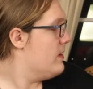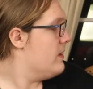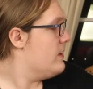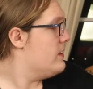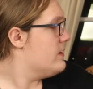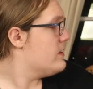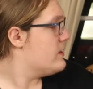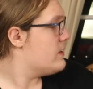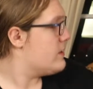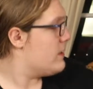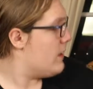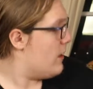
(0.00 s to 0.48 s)

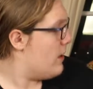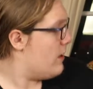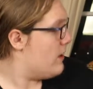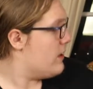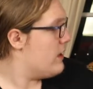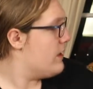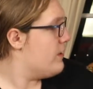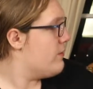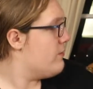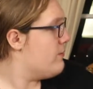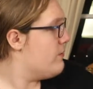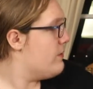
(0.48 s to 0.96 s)

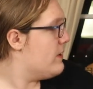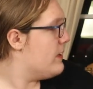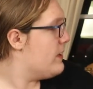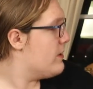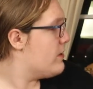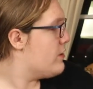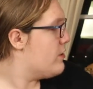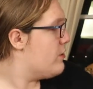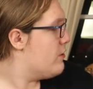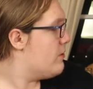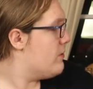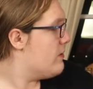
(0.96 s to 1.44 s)
Scarlet
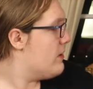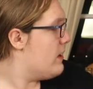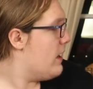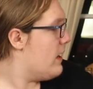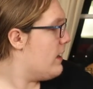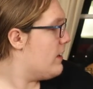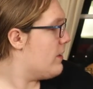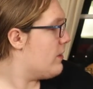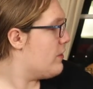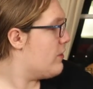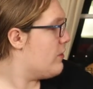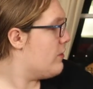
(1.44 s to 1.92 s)
Witch. You
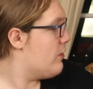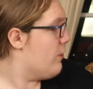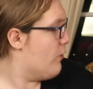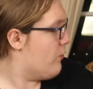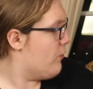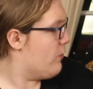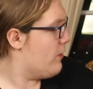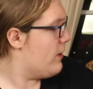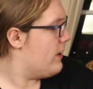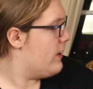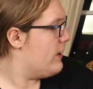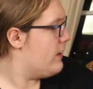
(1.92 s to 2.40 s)
got
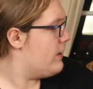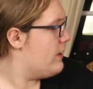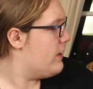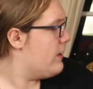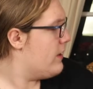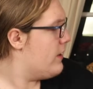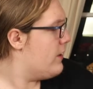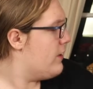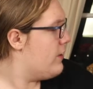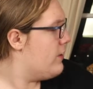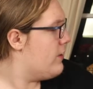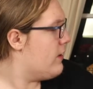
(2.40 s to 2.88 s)
Thor in
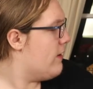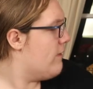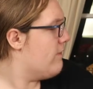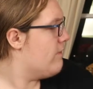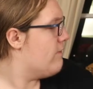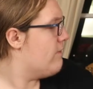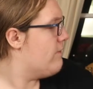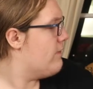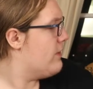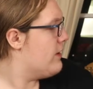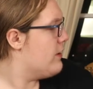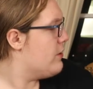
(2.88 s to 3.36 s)
there. You
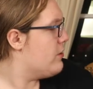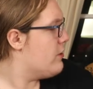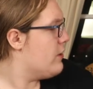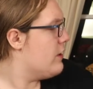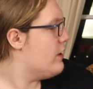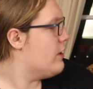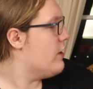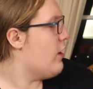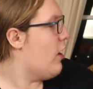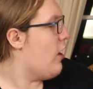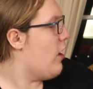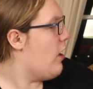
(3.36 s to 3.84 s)
got
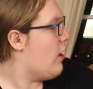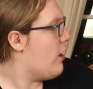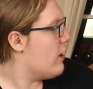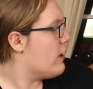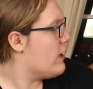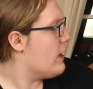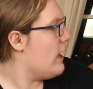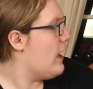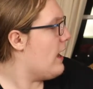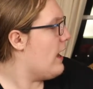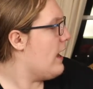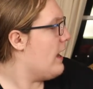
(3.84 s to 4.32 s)
Vision,
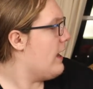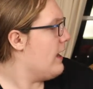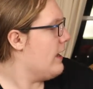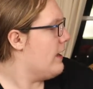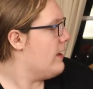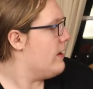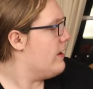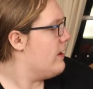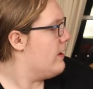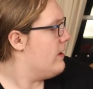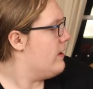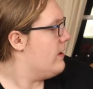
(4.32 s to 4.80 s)

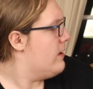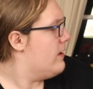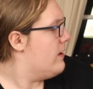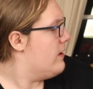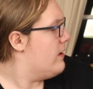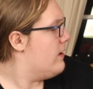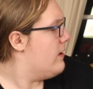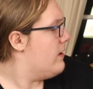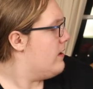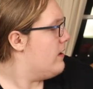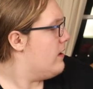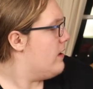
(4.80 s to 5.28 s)
Hawkeye.
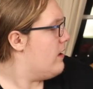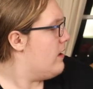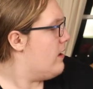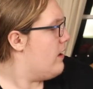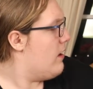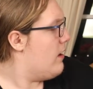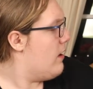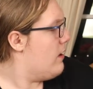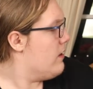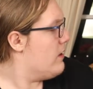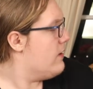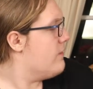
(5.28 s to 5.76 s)

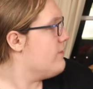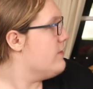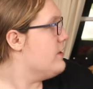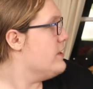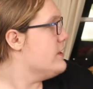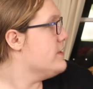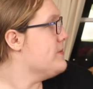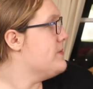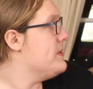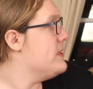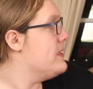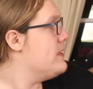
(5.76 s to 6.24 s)
All of
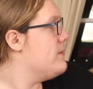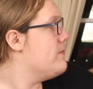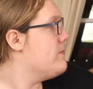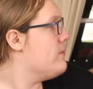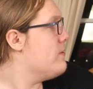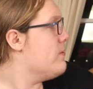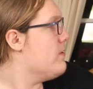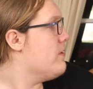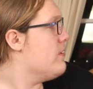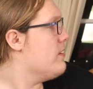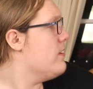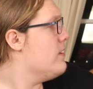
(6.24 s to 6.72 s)
these
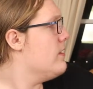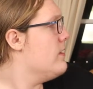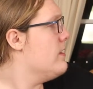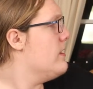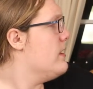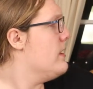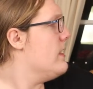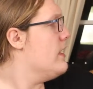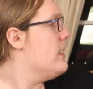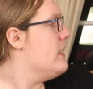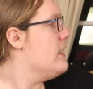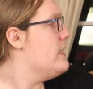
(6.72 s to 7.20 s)
people.
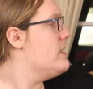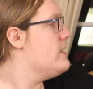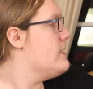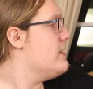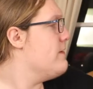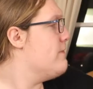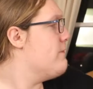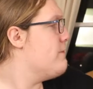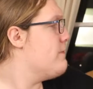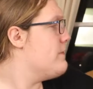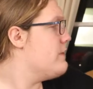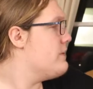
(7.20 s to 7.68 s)
It's
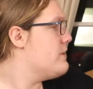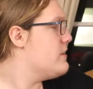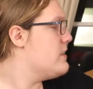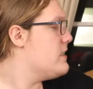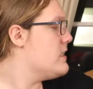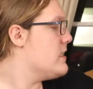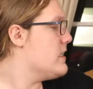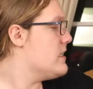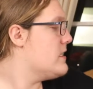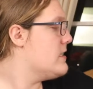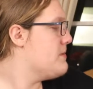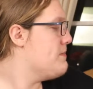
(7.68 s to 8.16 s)
the
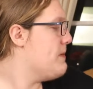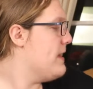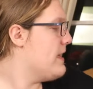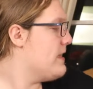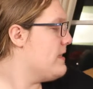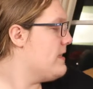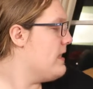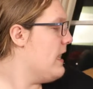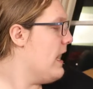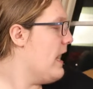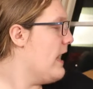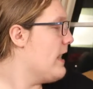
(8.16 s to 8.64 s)
first
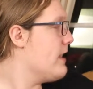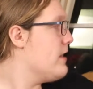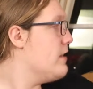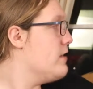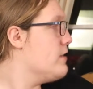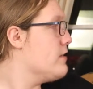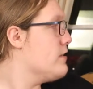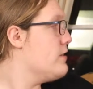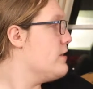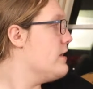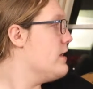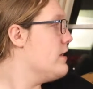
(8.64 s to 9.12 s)

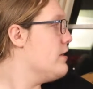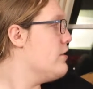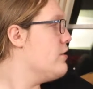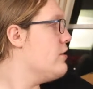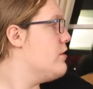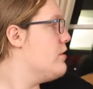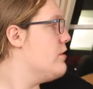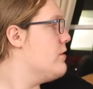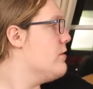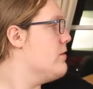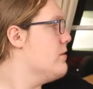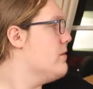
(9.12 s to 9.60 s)
spectacular
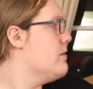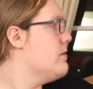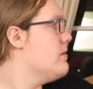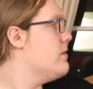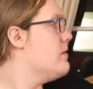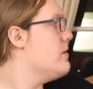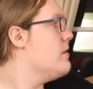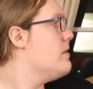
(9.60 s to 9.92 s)
issue.